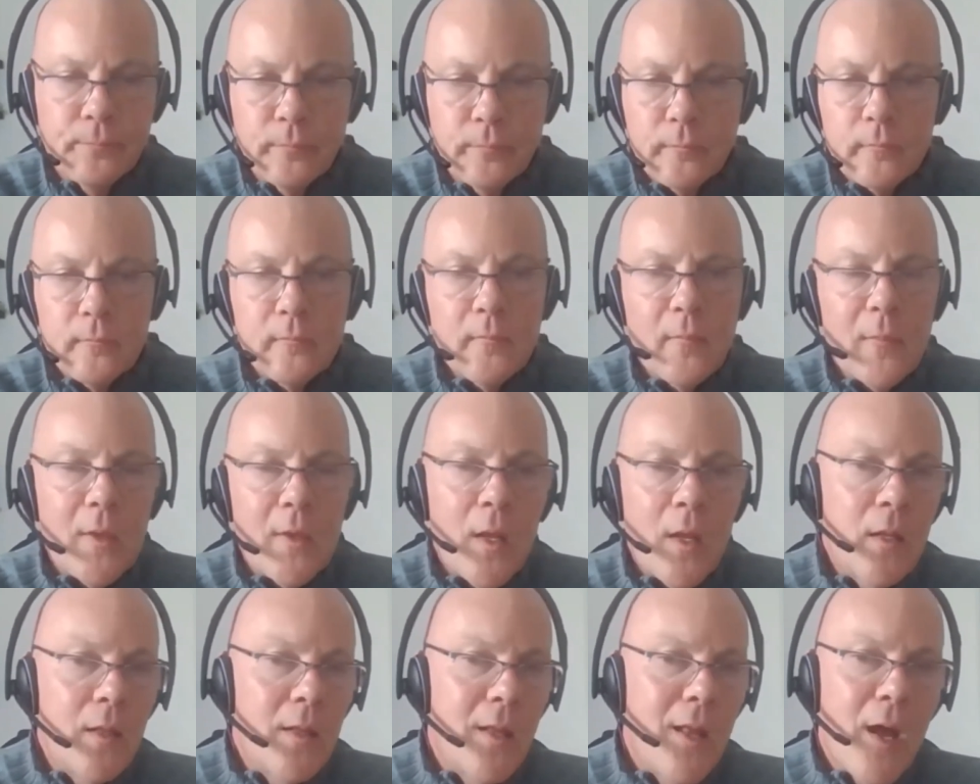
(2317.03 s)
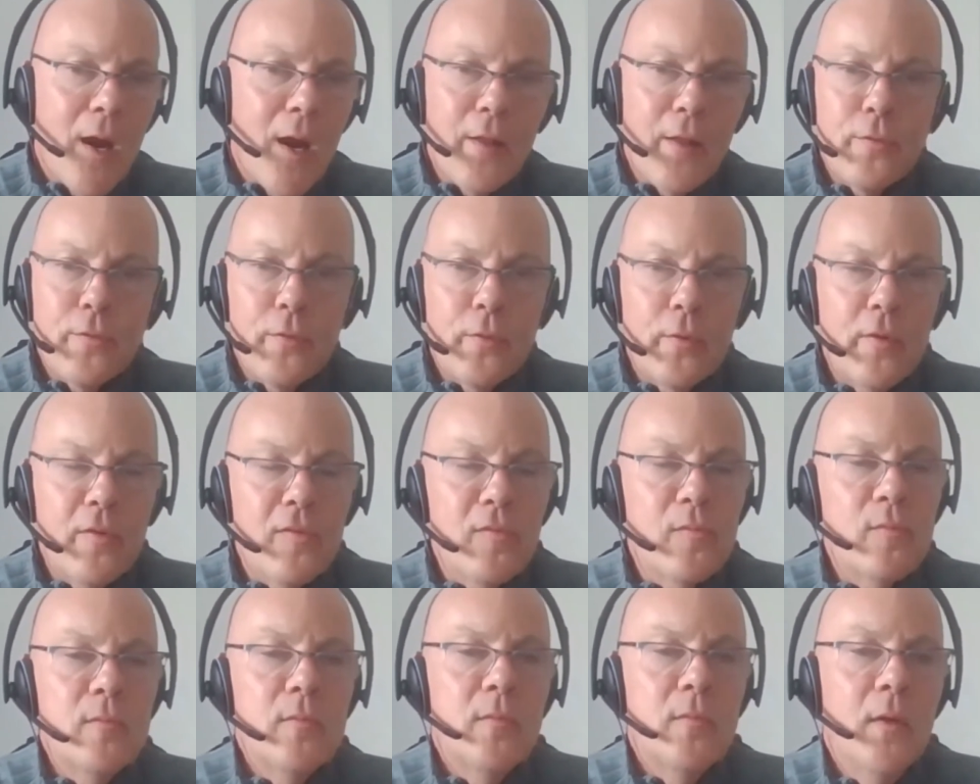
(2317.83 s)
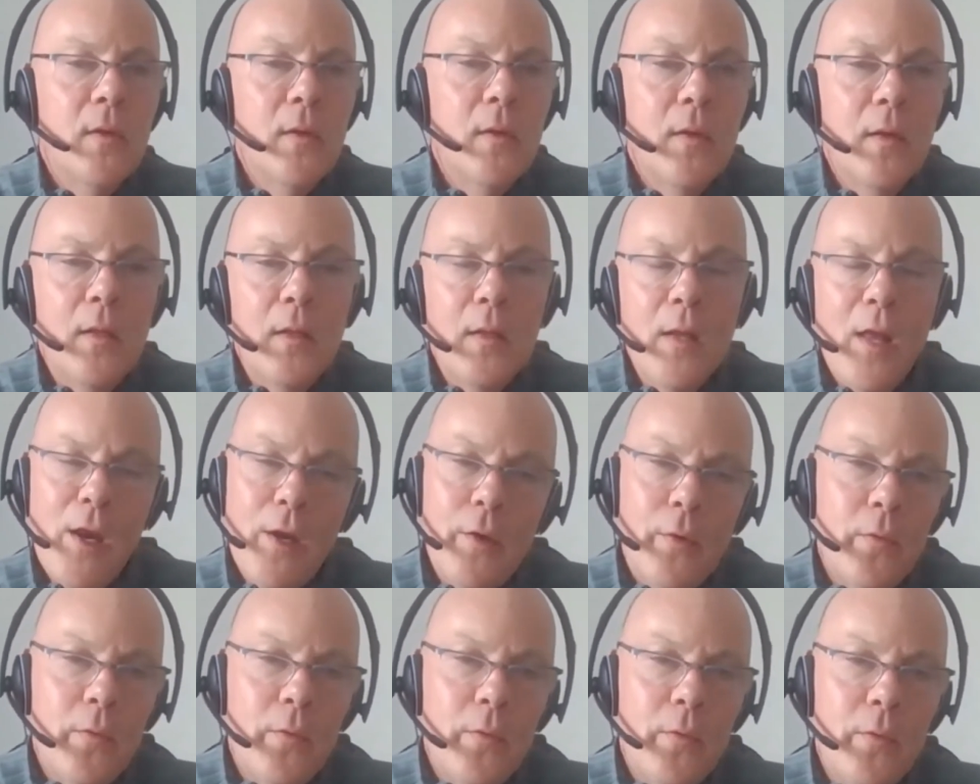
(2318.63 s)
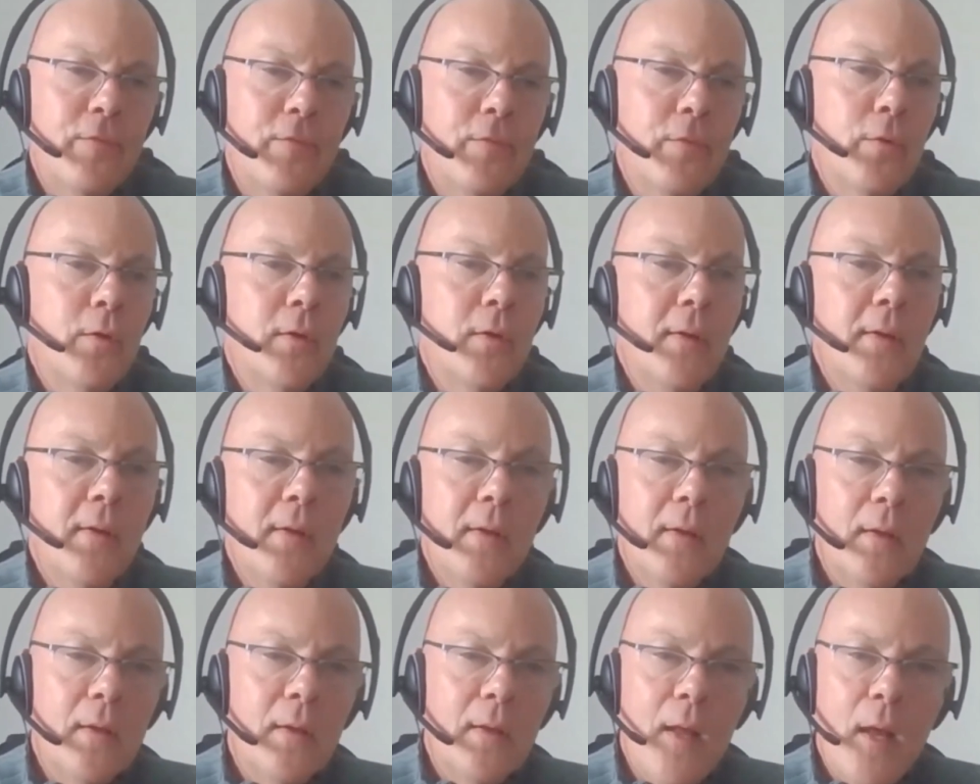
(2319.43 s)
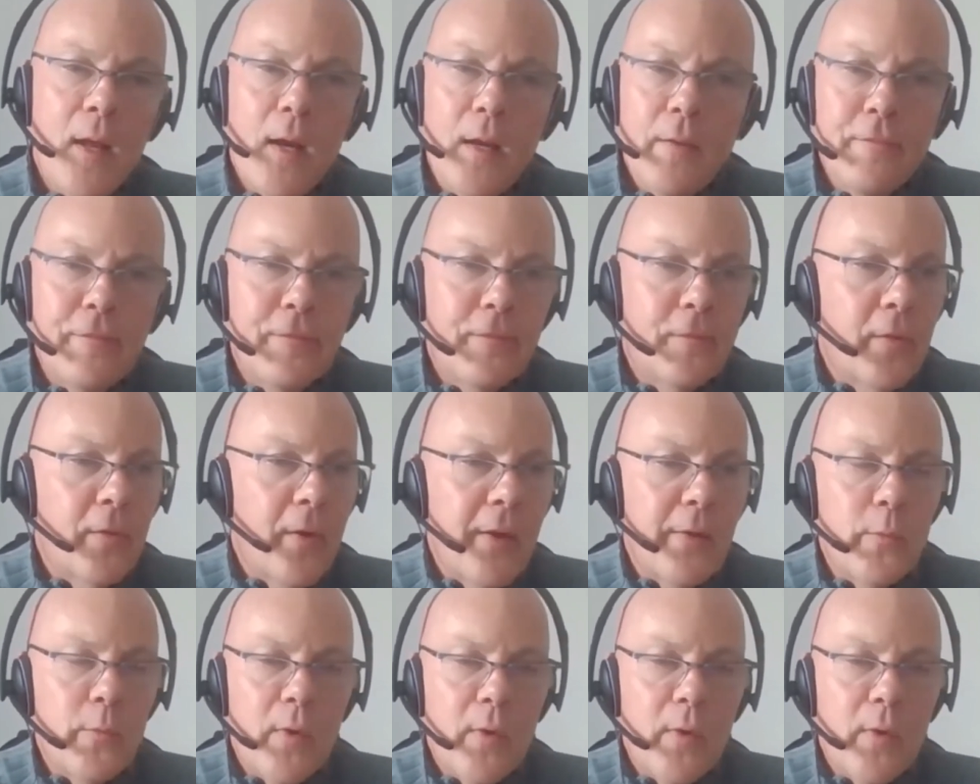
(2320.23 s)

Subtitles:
A lot of tourism, a lot of great food, a lot of great